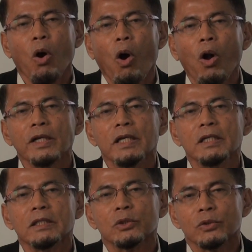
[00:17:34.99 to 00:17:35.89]
all He
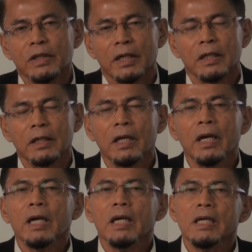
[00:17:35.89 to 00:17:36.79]
needs is to signal
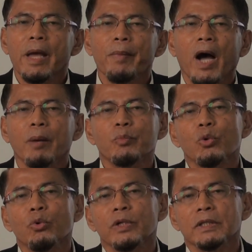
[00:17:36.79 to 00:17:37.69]
innama
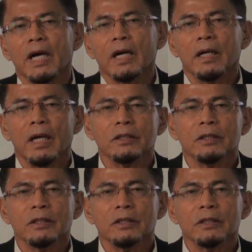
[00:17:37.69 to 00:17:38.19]
amruhu iza arada